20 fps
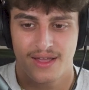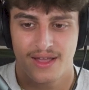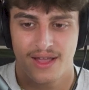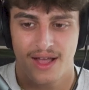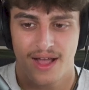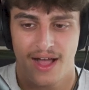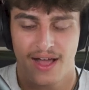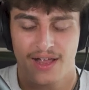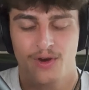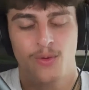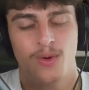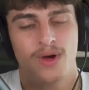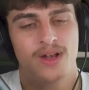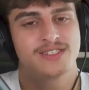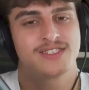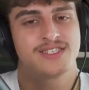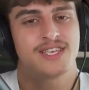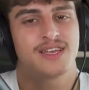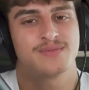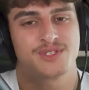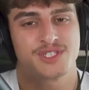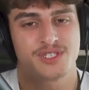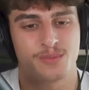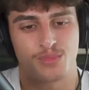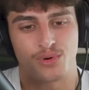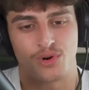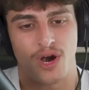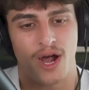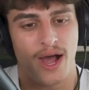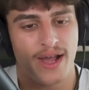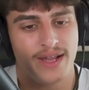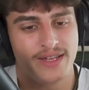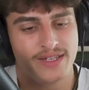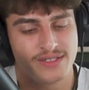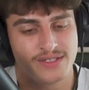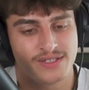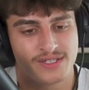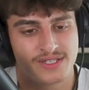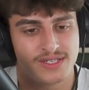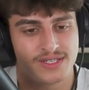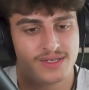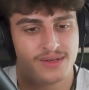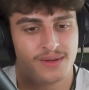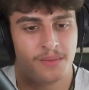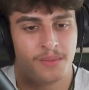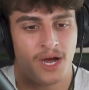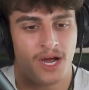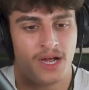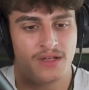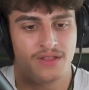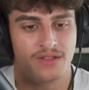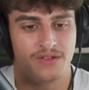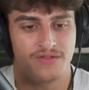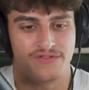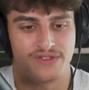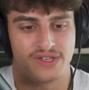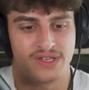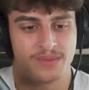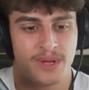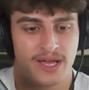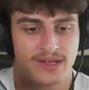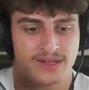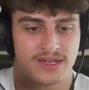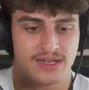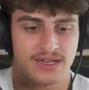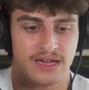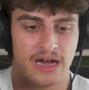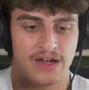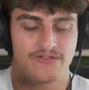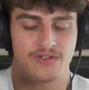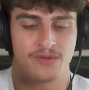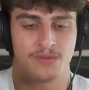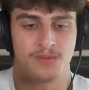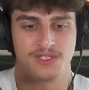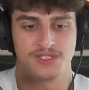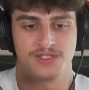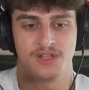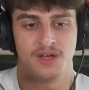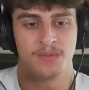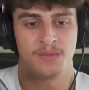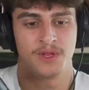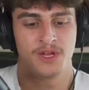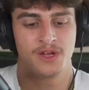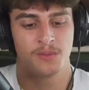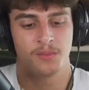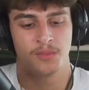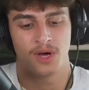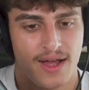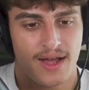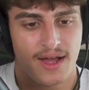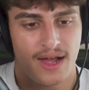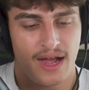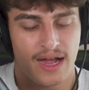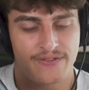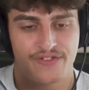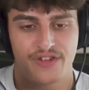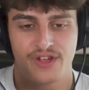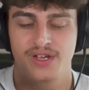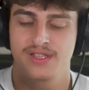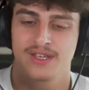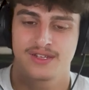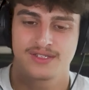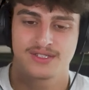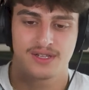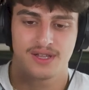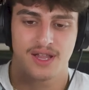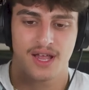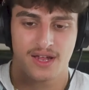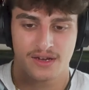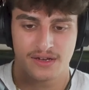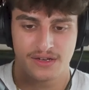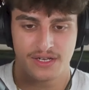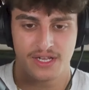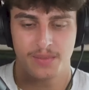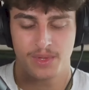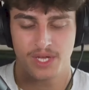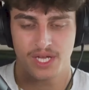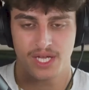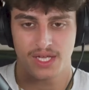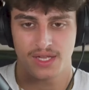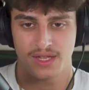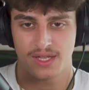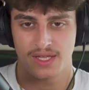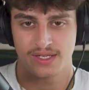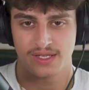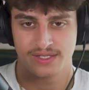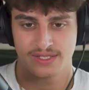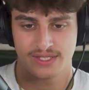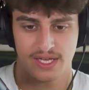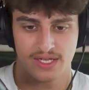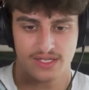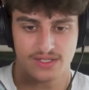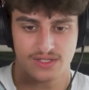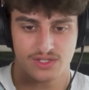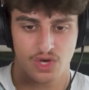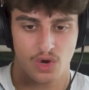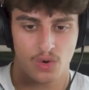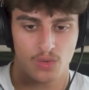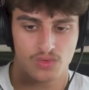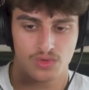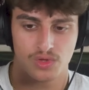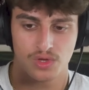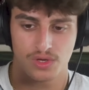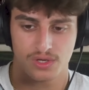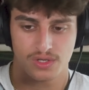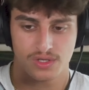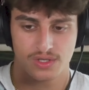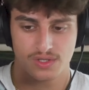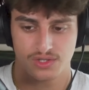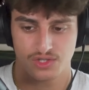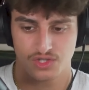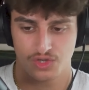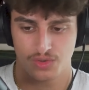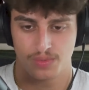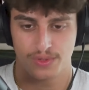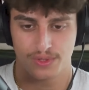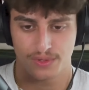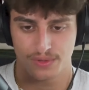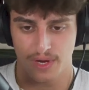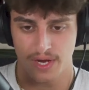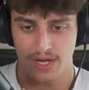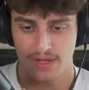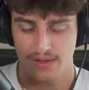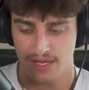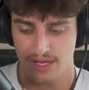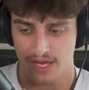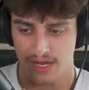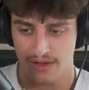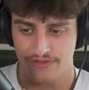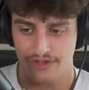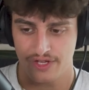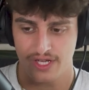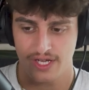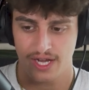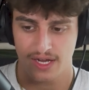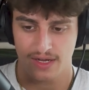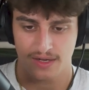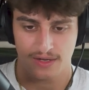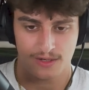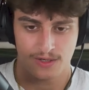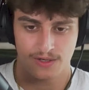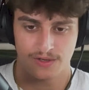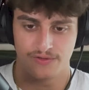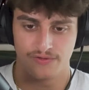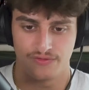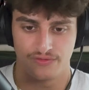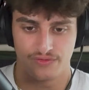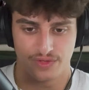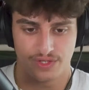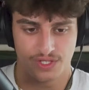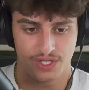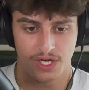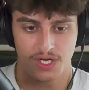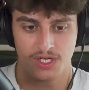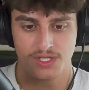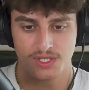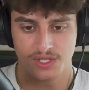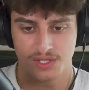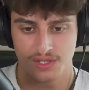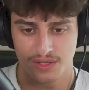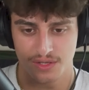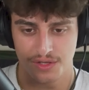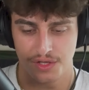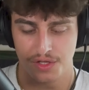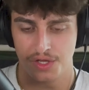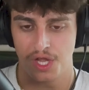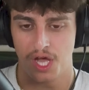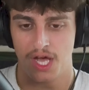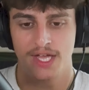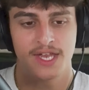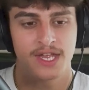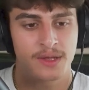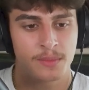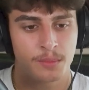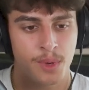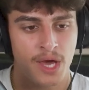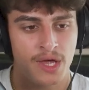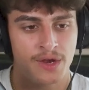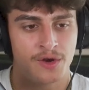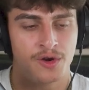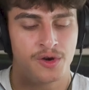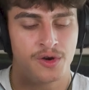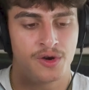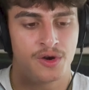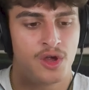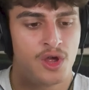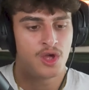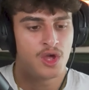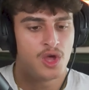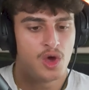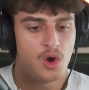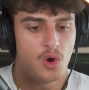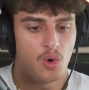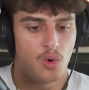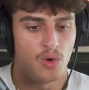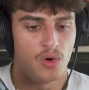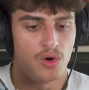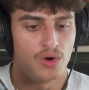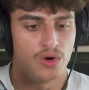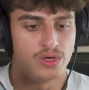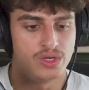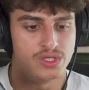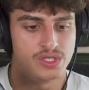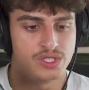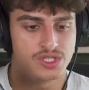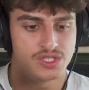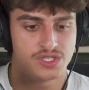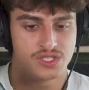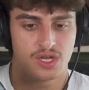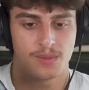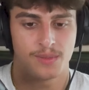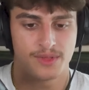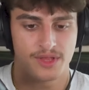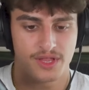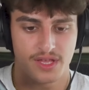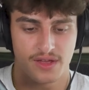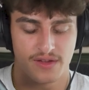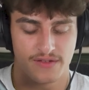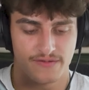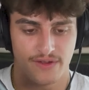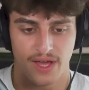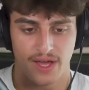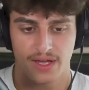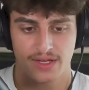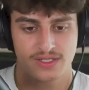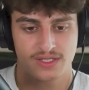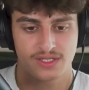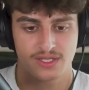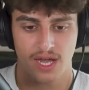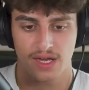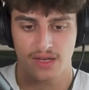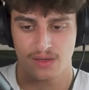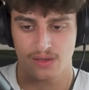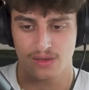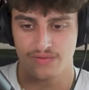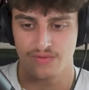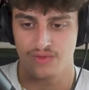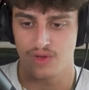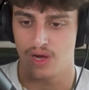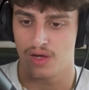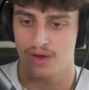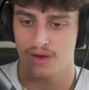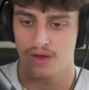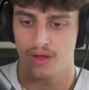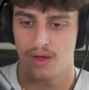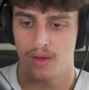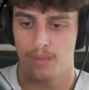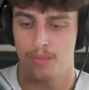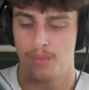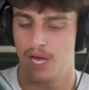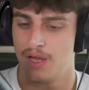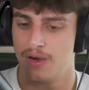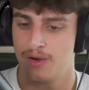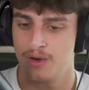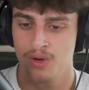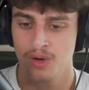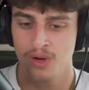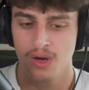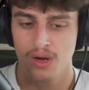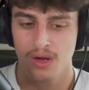I don't want to say I'm surprised by the feedback I got from this thumbnail, but I feel like there's a lot of nitpicky things that don't look super great. Like I feel like I could have done the lighting better, or just some of the effects I could have done better.